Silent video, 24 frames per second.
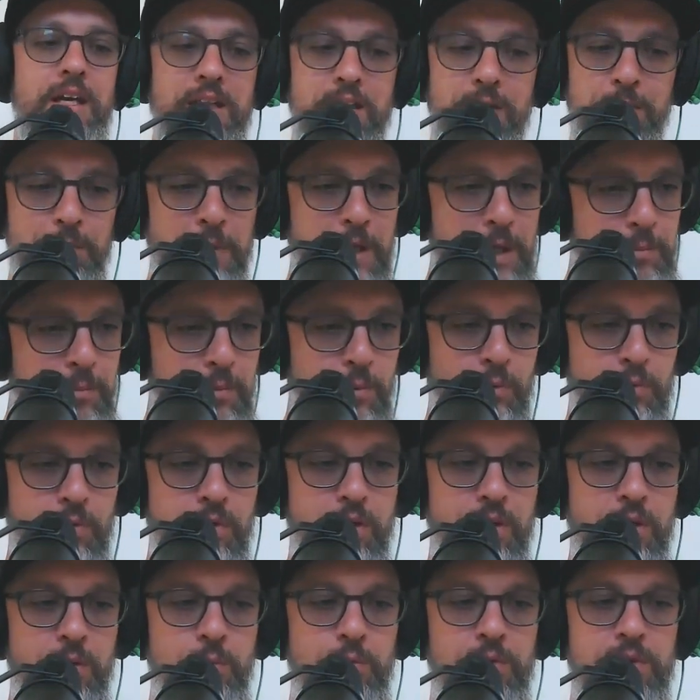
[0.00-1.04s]
and the people
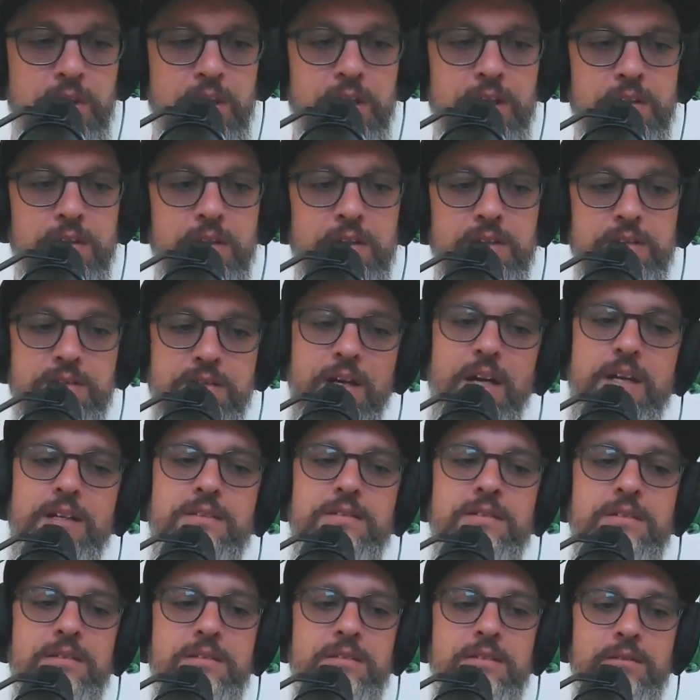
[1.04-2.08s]
that are within the
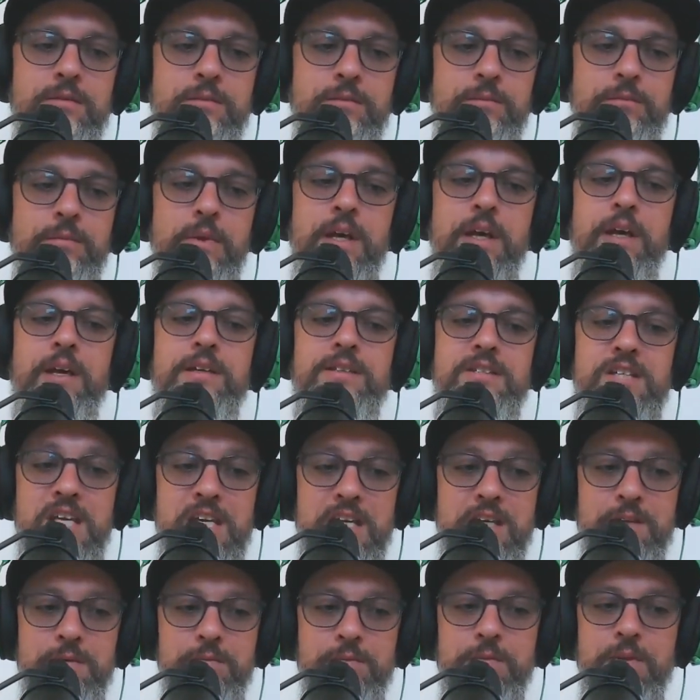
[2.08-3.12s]
design system
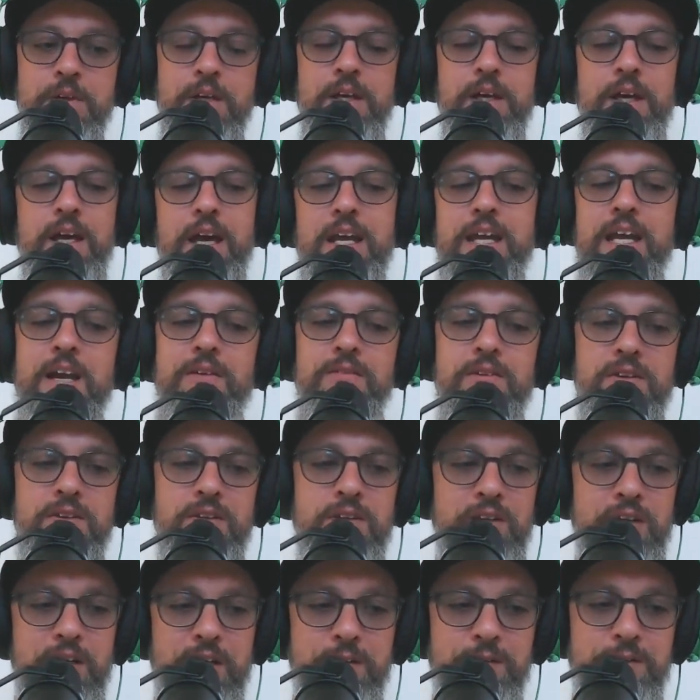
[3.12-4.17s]
team and
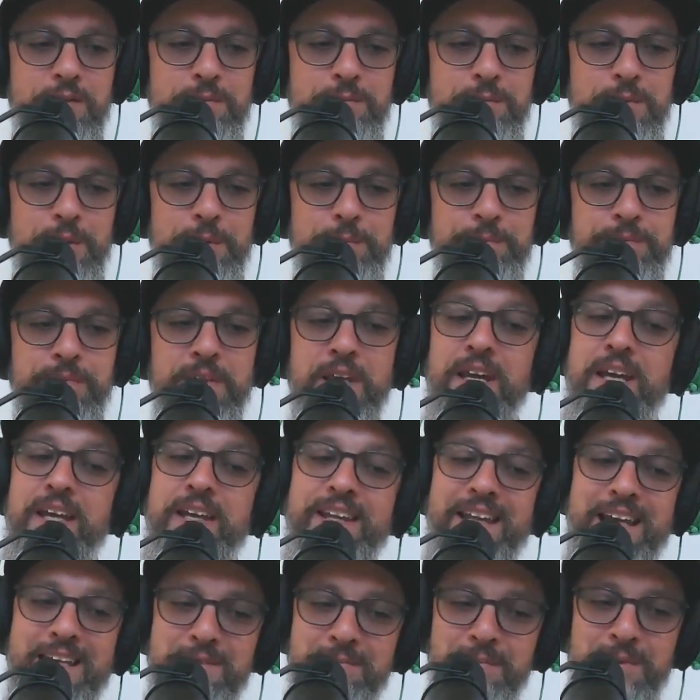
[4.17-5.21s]
everything else. But
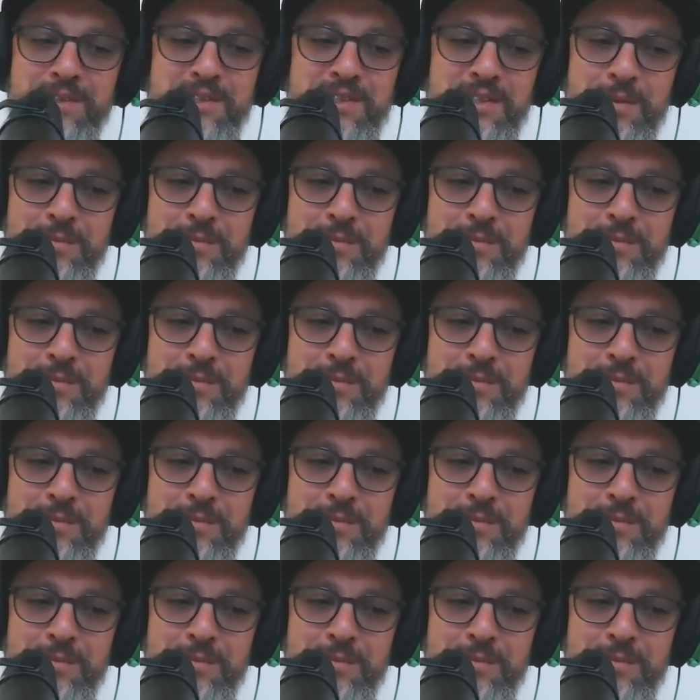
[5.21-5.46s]
that's my